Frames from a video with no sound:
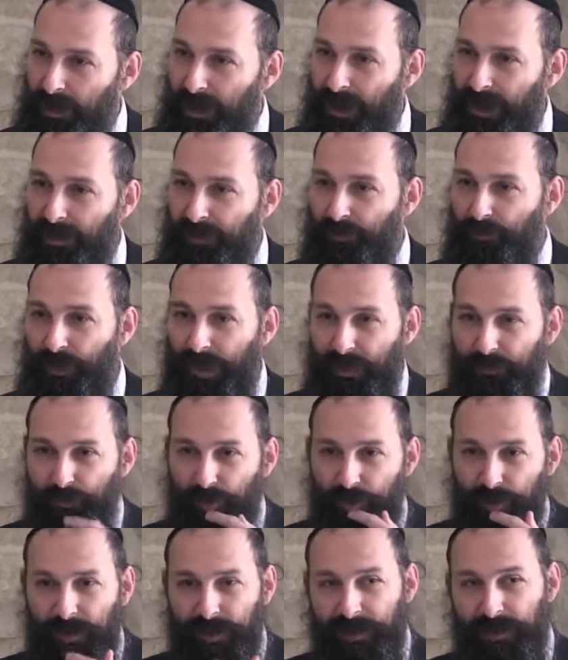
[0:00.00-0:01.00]
And in one
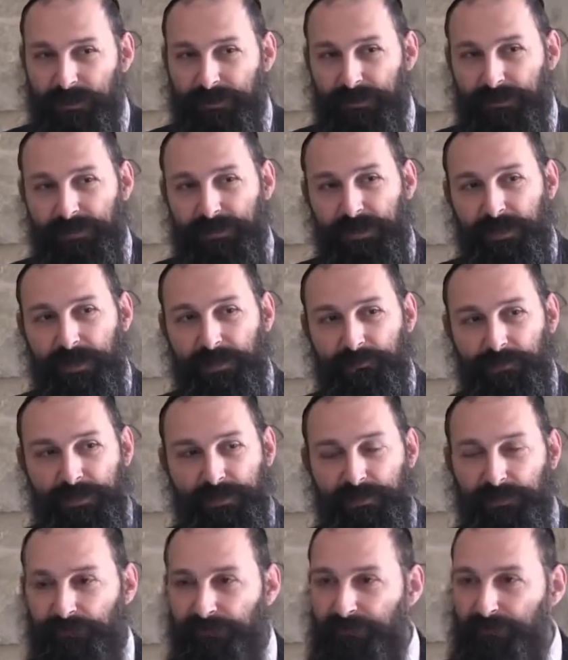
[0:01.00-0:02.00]
word, I can disconnect
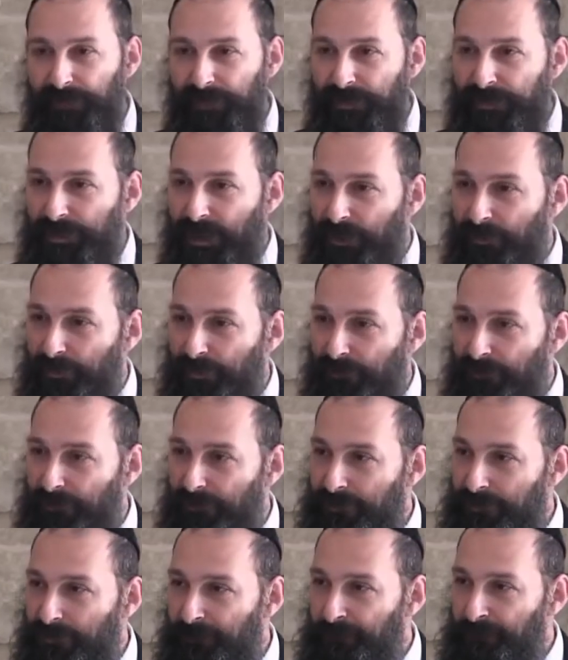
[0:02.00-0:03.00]
myself from the entire
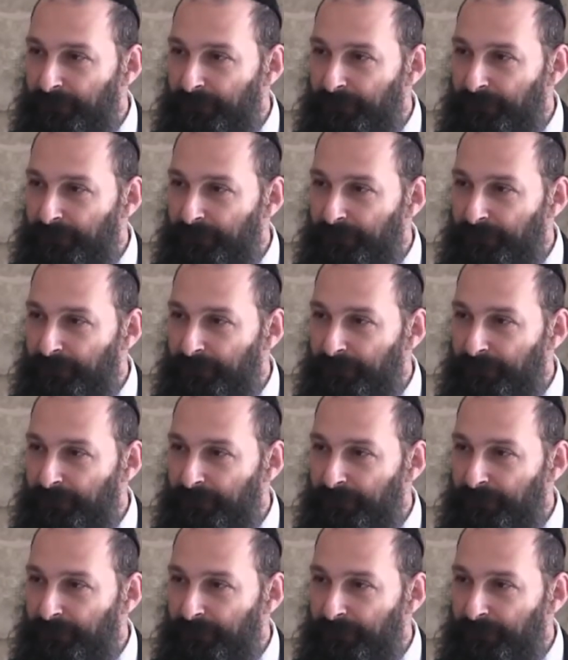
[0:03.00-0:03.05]
universe.